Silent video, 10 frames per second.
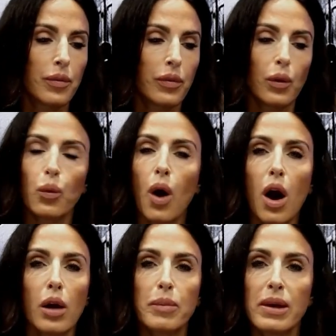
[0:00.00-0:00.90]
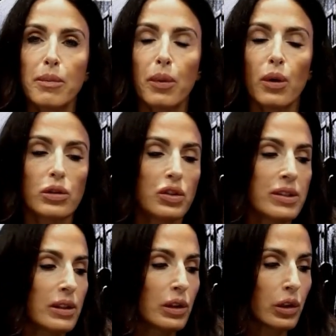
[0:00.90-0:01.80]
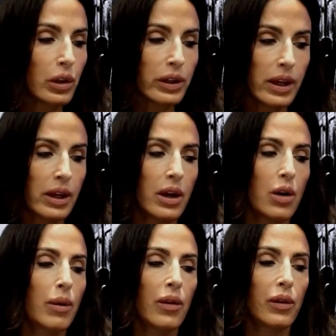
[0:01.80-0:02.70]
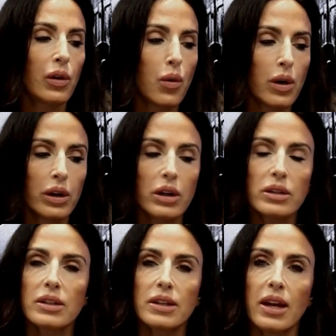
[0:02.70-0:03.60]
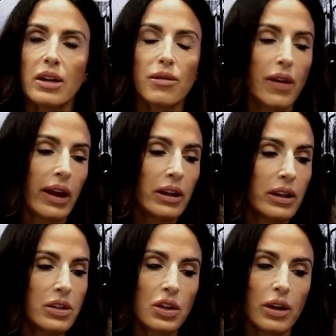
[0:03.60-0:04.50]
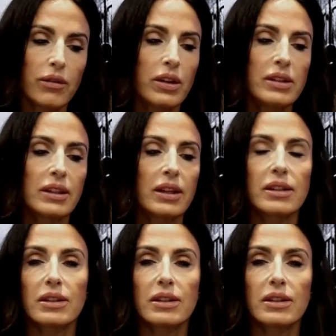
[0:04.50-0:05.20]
The wrong people just lurking around the corner to take advantage of these kids